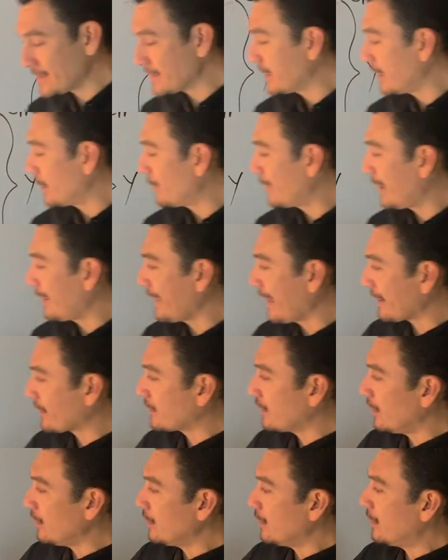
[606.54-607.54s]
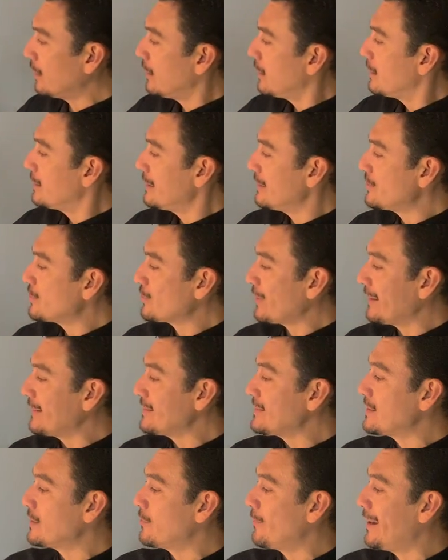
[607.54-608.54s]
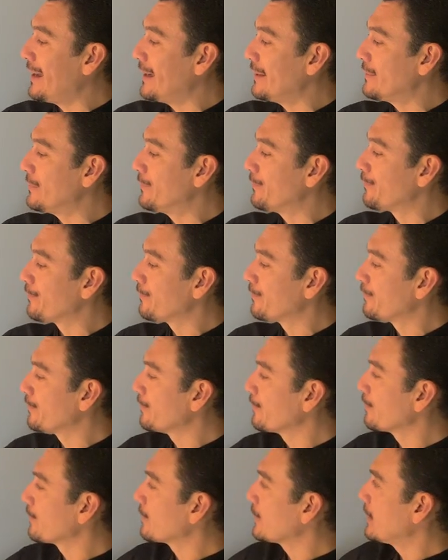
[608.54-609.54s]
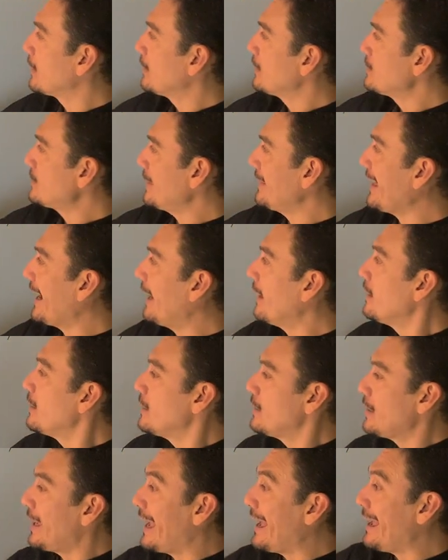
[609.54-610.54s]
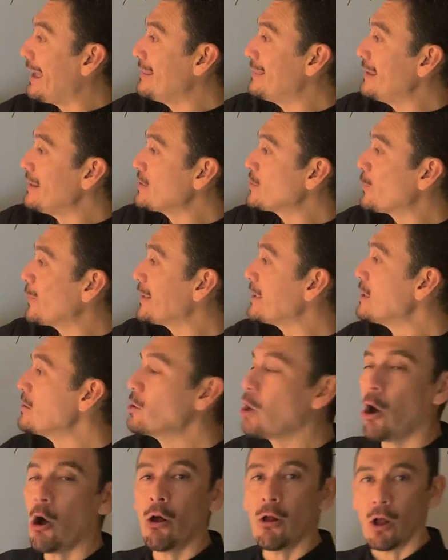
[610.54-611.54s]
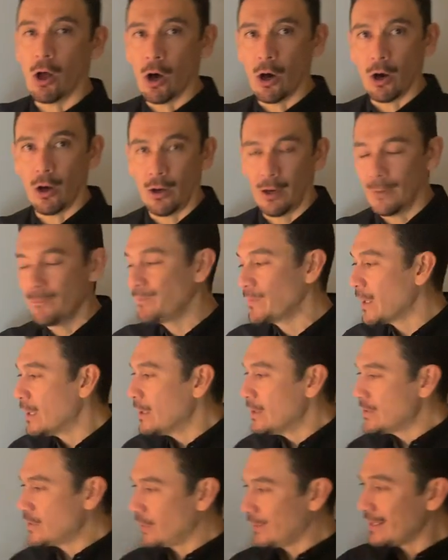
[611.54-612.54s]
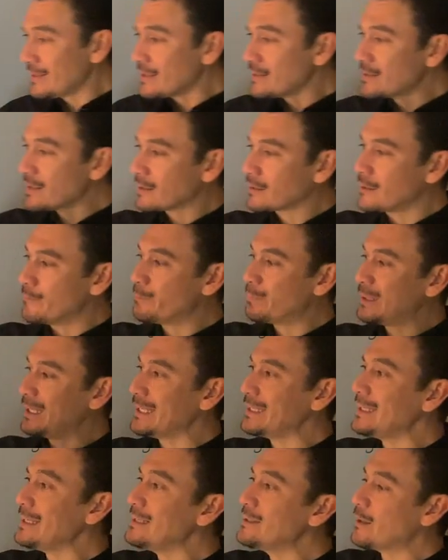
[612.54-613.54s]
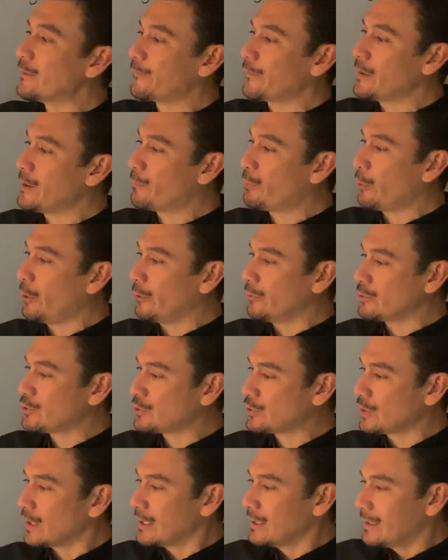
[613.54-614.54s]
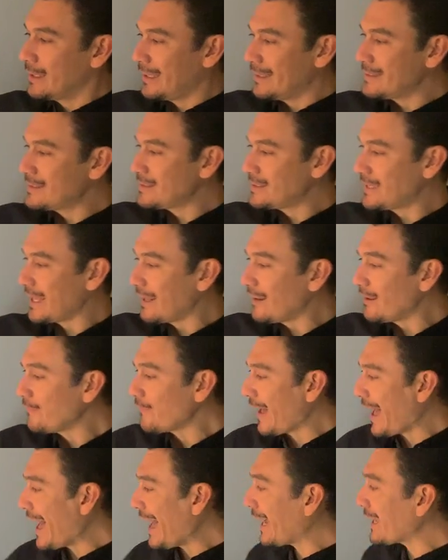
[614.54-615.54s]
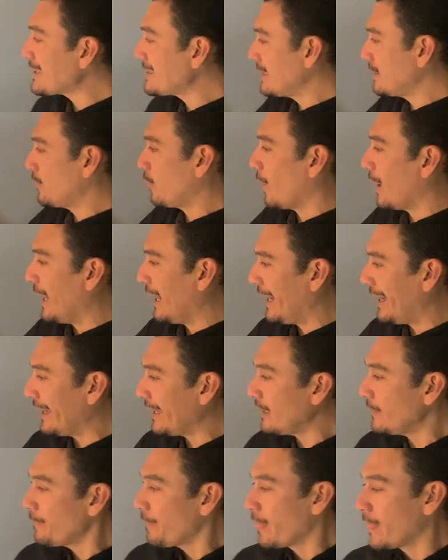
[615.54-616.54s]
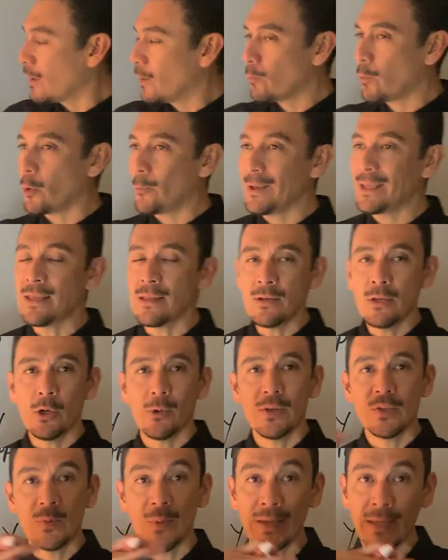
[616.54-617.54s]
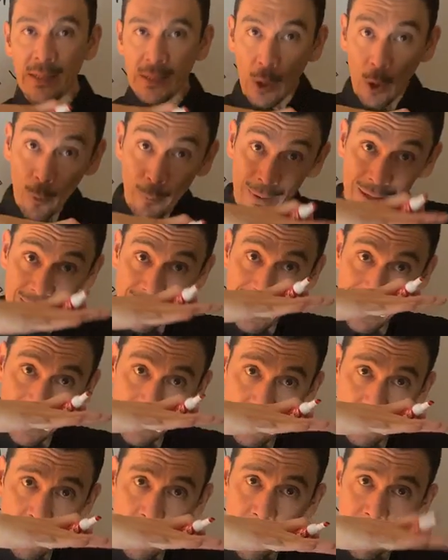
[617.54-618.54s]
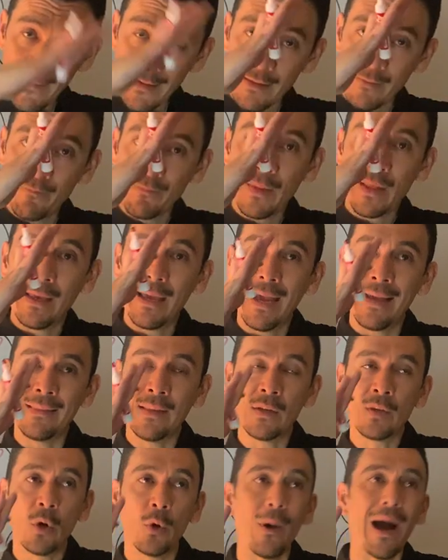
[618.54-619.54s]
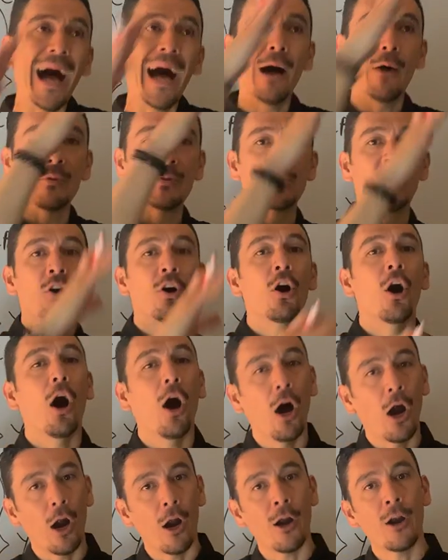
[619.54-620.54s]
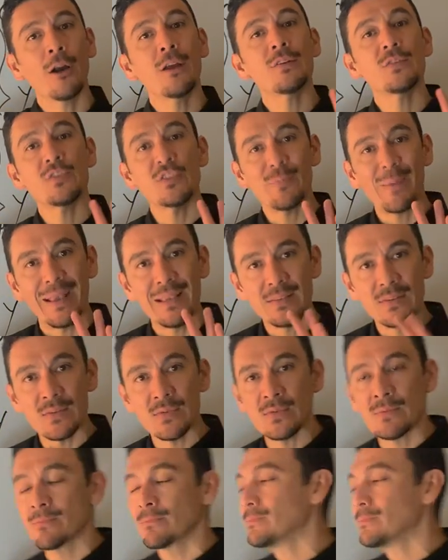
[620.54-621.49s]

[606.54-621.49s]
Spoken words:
get rid of that color. Let's try this in red. See that? And this we can call R. So this is a completely different approach. Instead of X and Y, what we can do is we can open an angle and then go out R spaces.